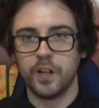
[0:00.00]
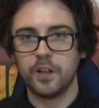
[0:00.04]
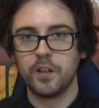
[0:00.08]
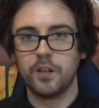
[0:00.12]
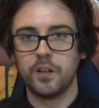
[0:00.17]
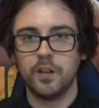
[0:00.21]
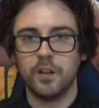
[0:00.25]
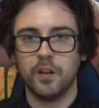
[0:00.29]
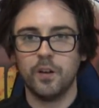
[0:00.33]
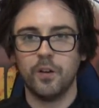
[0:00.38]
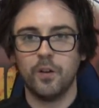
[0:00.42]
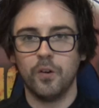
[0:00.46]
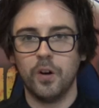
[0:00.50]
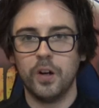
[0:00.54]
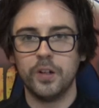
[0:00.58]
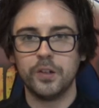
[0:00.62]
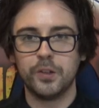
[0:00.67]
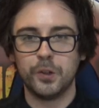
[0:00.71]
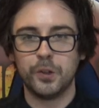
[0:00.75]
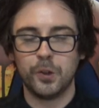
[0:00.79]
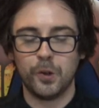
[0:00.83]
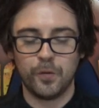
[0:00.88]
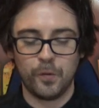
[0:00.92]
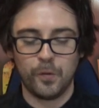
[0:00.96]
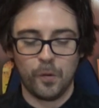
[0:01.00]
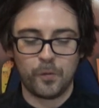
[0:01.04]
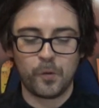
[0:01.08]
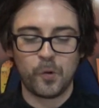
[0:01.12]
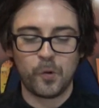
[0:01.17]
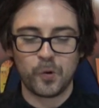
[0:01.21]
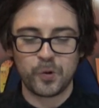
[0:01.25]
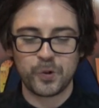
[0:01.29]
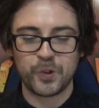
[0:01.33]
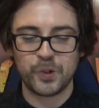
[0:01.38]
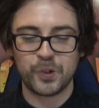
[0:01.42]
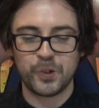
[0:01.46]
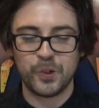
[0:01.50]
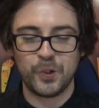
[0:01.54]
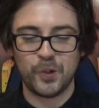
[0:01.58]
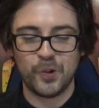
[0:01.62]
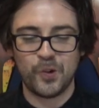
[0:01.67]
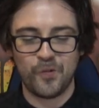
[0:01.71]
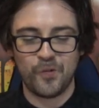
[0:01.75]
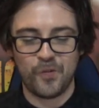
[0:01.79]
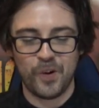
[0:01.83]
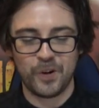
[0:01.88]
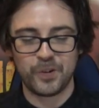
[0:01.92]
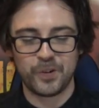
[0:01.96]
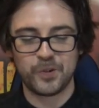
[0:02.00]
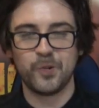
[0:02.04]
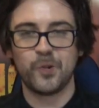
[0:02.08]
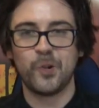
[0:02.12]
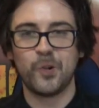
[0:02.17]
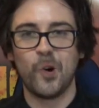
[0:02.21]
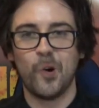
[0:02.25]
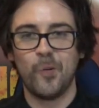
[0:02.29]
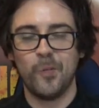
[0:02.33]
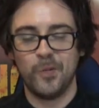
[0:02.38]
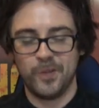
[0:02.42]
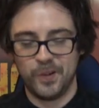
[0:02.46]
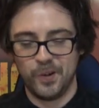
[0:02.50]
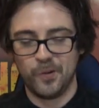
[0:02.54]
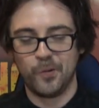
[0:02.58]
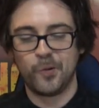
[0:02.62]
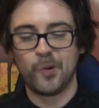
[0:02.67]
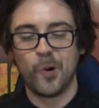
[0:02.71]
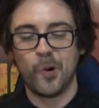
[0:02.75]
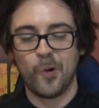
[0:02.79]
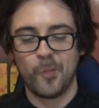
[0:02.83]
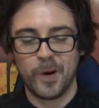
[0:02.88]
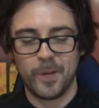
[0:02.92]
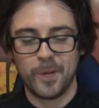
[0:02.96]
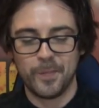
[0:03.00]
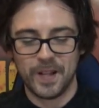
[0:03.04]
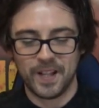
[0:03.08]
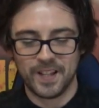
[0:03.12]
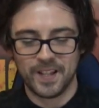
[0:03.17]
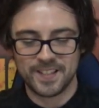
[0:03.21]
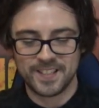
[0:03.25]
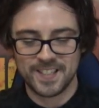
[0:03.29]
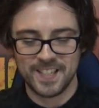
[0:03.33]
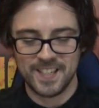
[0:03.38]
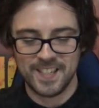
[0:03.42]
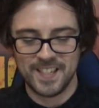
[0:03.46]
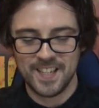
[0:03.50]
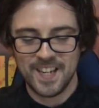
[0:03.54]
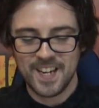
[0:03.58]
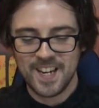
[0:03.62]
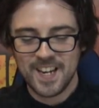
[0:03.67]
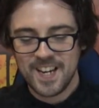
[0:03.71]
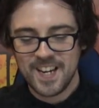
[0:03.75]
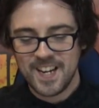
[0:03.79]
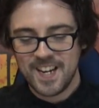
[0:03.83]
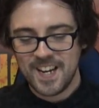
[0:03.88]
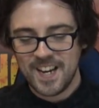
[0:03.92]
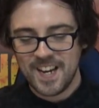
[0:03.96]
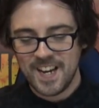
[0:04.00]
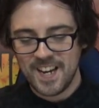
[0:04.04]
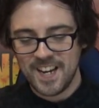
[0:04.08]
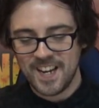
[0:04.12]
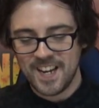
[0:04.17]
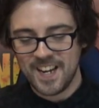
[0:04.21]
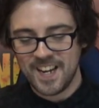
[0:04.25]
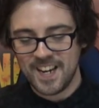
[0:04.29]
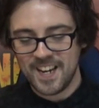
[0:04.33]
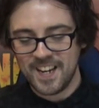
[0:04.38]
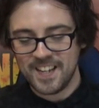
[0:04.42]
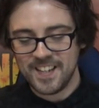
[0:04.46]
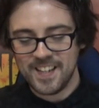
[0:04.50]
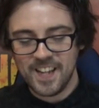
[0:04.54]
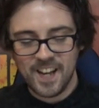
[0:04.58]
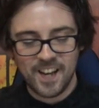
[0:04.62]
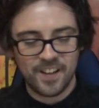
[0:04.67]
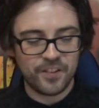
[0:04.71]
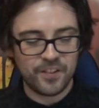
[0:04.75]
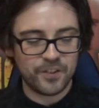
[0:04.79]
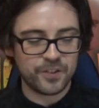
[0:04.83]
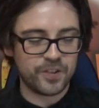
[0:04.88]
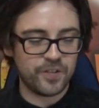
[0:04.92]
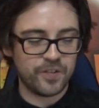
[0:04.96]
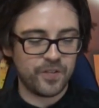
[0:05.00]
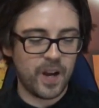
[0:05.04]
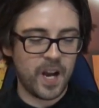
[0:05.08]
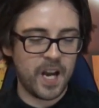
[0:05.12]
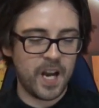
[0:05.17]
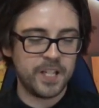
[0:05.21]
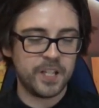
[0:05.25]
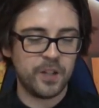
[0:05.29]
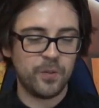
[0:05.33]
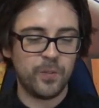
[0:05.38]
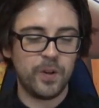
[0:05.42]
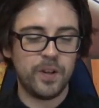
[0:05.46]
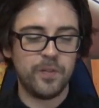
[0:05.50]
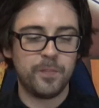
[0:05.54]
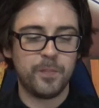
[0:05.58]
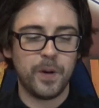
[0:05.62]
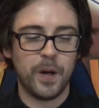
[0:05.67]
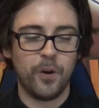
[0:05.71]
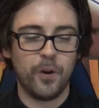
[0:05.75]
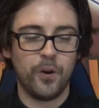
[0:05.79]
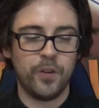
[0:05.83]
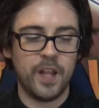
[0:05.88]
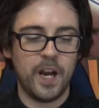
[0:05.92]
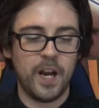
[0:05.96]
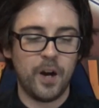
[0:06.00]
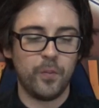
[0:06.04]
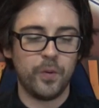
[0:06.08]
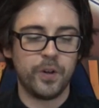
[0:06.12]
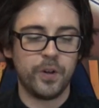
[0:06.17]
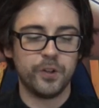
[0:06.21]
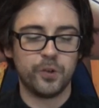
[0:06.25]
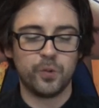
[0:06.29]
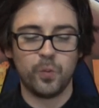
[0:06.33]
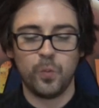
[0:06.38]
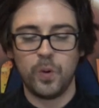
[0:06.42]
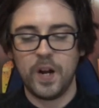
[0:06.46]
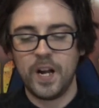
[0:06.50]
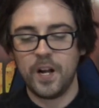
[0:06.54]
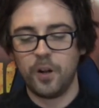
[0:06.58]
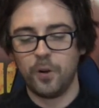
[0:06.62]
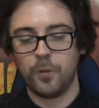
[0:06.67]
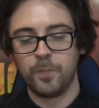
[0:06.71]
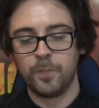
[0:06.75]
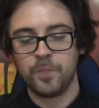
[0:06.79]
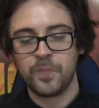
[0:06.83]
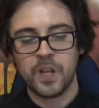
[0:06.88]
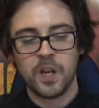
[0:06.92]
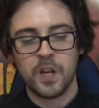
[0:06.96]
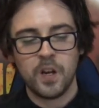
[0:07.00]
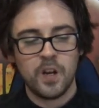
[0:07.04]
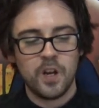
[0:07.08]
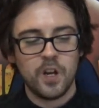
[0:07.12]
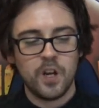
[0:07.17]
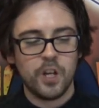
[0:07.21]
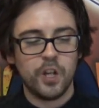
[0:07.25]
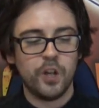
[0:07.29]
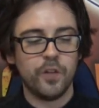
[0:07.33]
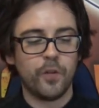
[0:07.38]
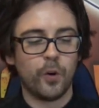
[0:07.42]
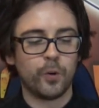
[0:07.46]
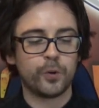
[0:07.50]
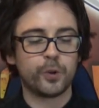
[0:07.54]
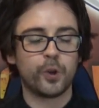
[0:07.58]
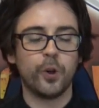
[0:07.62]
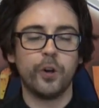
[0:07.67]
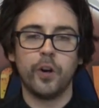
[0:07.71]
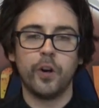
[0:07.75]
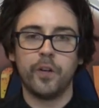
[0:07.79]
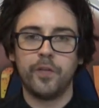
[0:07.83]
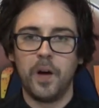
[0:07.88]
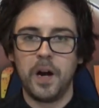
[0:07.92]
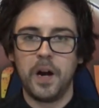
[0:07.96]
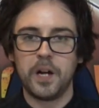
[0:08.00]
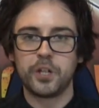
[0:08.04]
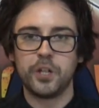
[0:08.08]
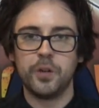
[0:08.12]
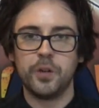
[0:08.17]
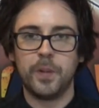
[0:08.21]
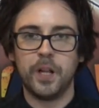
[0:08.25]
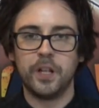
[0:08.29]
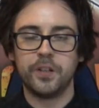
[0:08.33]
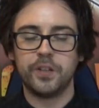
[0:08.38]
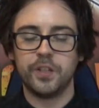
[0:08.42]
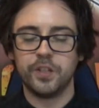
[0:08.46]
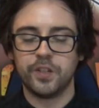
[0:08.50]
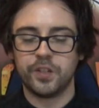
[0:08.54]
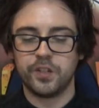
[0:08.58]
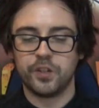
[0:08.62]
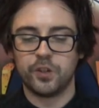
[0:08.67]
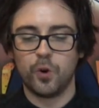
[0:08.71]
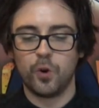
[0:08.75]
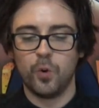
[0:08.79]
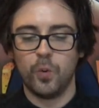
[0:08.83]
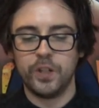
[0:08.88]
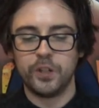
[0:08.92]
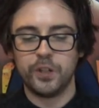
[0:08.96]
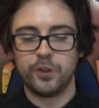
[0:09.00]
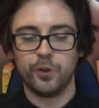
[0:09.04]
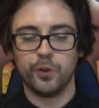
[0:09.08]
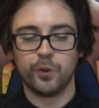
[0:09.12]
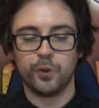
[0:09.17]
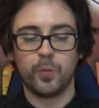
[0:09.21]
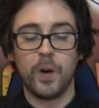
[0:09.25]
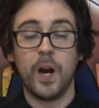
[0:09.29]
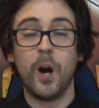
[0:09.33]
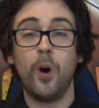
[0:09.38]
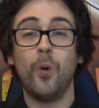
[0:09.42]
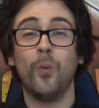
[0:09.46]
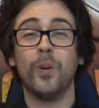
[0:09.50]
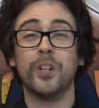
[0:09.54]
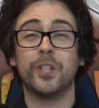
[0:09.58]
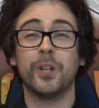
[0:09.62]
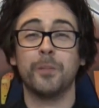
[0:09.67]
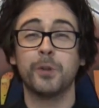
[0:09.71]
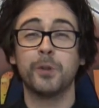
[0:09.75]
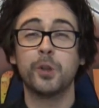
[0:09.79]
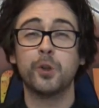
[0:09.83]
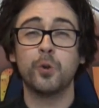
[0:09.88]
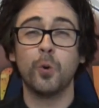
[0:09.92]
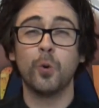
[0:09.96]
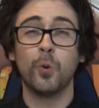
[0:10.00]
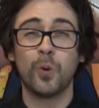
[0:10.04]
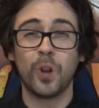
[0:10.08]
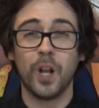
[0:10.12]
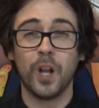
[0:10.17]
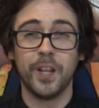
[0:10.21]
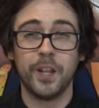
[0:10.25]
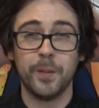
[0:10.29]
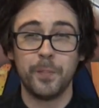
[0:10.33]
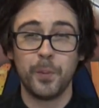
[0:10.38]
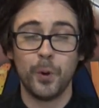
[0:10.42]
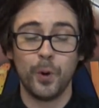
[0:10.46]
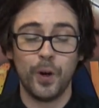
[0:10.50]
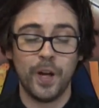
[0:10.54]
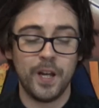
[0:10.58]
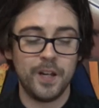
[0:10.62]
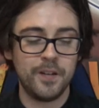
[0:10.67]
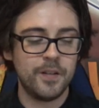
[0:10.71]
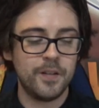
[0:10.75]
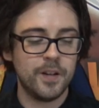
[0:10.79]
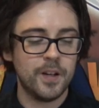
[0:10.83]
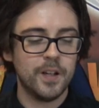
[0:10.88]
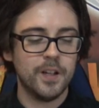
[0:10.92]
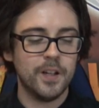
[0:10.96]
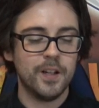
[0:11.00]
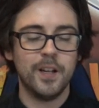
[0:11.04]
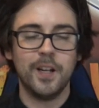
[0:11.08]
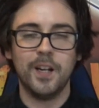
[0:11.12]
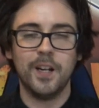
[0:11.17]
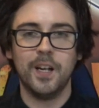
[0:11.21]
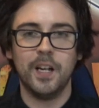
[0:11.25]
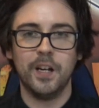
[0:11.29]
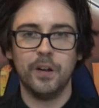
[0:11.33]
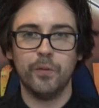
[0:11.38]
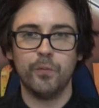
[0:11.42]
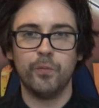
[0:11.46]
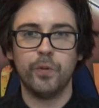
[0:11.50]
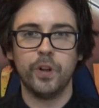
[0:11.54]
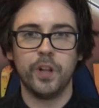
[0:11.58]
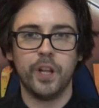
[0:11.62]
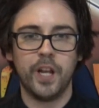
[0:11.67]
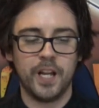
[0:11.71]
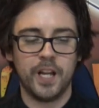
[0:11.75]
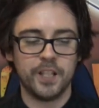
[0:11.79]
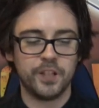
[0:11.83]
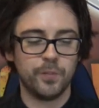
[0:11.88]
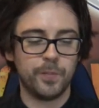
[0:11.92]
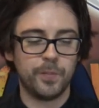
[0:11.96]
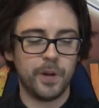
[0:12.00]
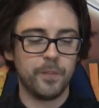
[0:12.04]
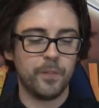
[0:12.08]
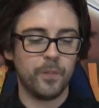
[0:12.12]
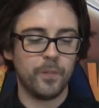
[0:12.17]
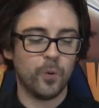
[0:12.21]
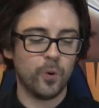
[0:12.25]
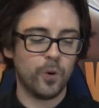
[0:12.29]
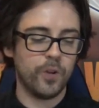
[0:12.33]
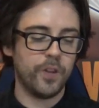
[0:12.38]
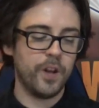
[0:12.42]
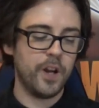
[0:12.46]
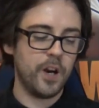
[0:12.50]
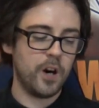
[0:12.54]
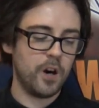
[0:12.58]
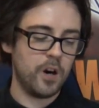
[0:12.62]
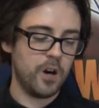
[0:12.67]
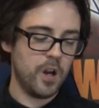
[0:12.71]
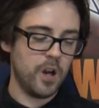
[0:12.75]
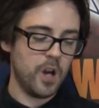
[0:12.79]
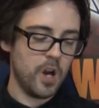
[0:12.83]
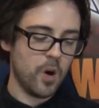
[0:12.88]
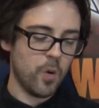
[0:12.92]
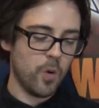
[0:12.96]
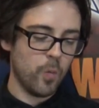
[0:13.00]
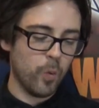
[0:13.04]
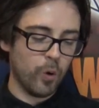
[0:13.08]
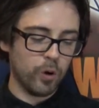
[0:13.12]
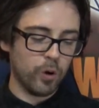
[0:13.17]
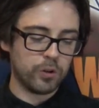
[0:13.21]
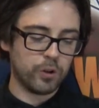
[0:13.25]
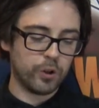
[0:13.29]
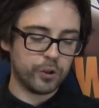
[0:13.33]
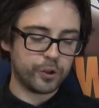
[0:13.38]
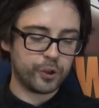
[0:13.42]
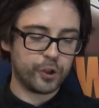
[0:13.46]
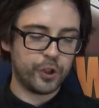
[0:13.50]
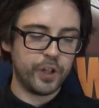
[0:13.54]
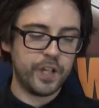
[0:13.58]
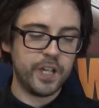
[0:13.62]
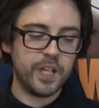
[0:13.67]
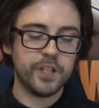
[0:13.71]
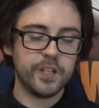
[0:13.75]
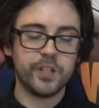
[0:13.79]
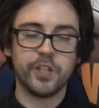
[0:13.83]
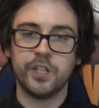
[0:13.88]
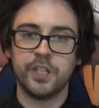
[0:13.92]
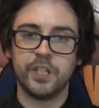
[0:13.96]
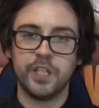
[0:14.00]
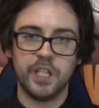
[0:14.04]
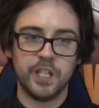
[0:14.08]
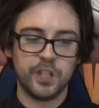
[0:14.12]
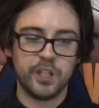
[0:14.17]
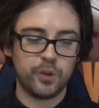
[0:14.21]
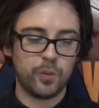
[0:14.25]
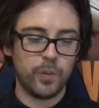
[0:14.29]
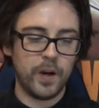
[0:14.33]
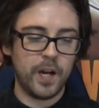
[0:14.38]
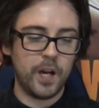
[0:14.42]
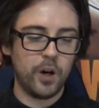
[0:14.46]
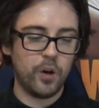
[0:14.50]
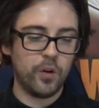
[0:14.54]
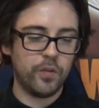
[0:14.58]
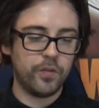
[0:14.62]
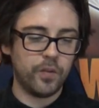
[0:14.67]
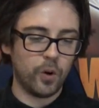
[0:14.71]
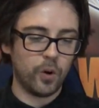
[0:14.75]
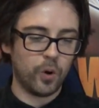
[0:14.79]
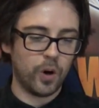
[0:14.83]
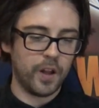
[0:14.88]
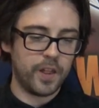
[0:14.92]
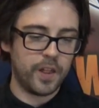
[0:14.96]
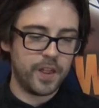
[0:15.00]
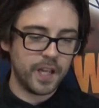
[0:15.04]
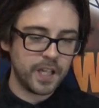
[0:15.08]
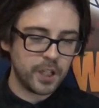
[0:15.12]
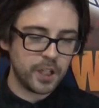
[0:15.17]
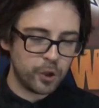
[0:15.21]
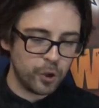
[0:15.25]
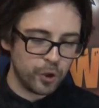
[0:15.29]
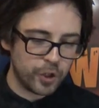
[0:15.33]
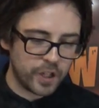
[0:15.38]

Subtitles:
you know, of course it's a universal common ability. Yeah, there's a handy wee bit on that one as well. You've also got your faction abilities to go into as well, which I'm so glad they put in. It really adds a bit more there. Warlord trait is a D12, or I think you